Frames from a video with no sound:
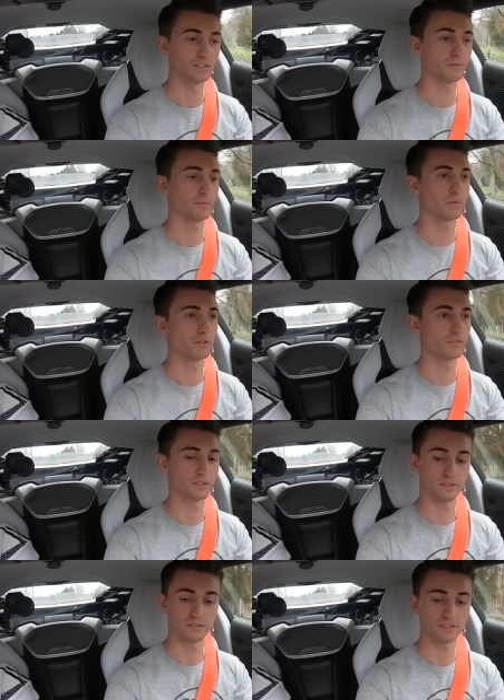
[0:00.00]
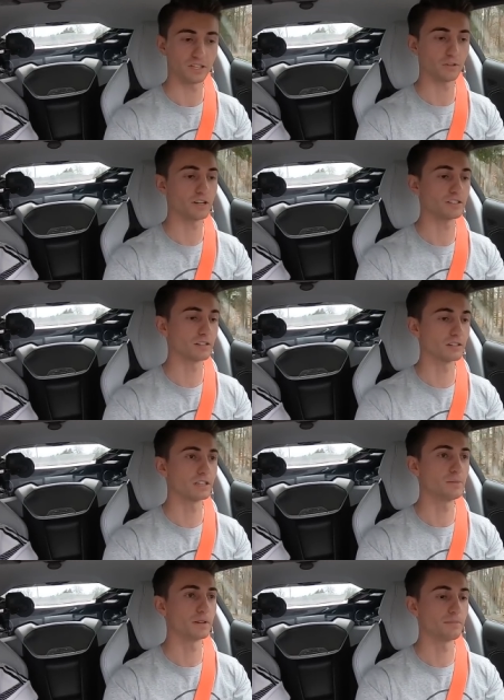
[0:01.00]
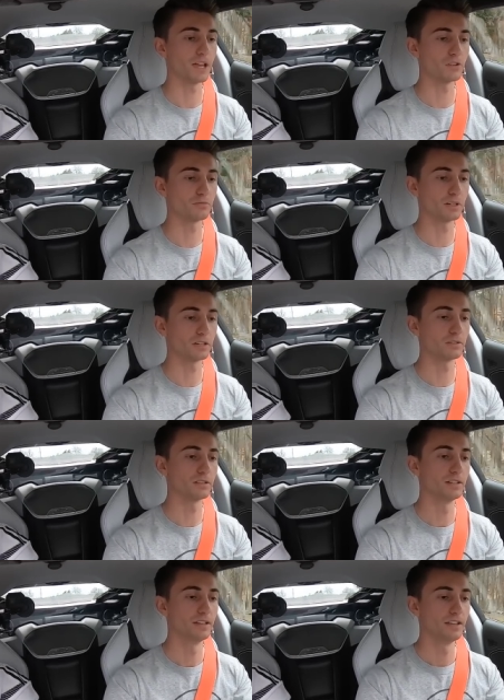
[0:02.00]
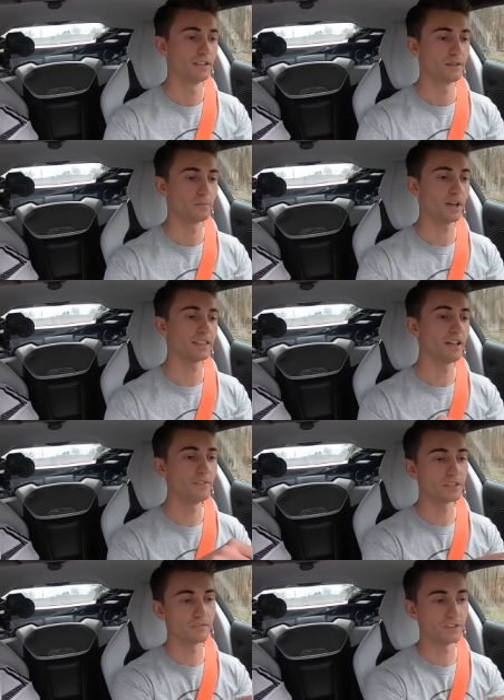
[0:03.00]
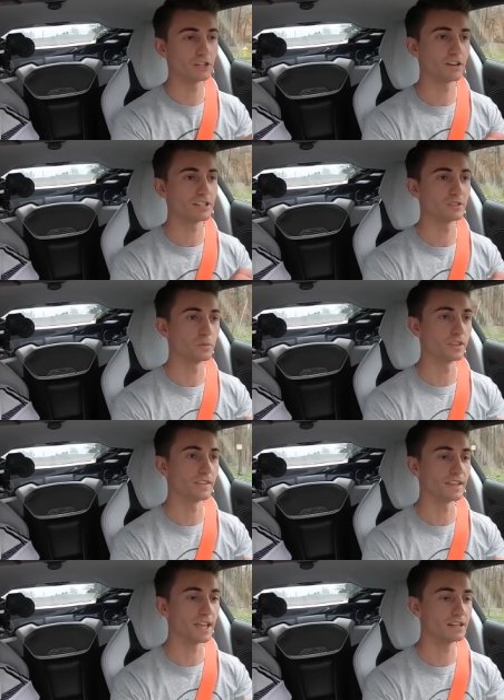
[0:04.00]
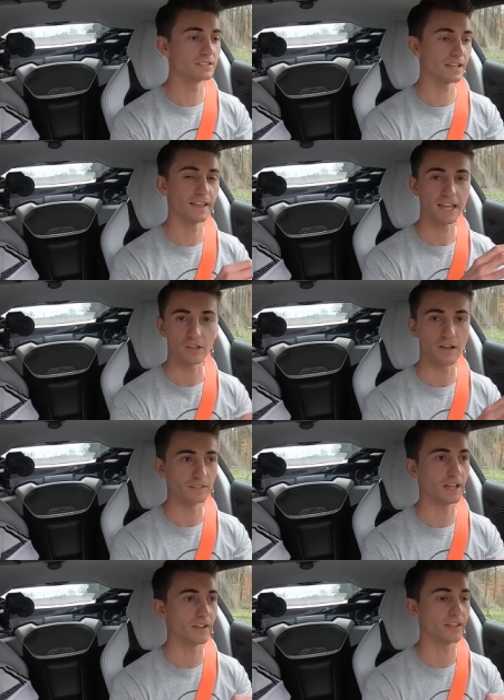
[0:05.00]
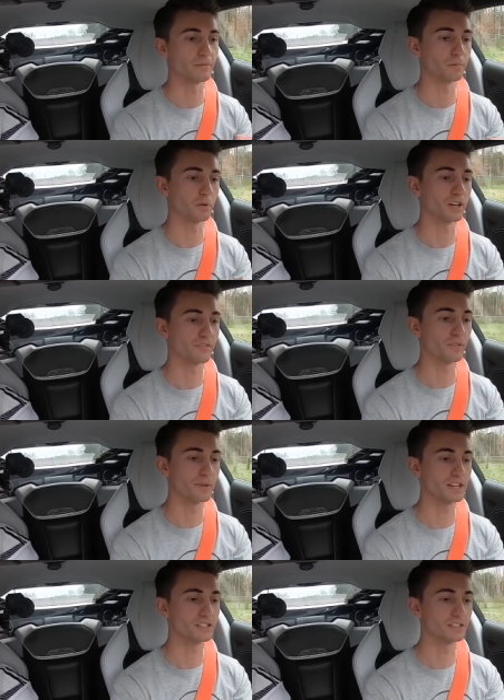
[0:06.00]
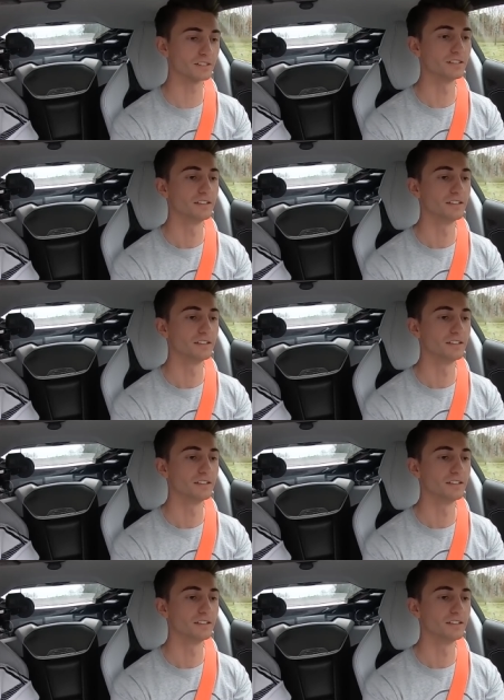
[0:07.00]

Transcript: little bit more of a acceleration manual mode. But I love the configuration within the gauges. I like how you have a lot of that important information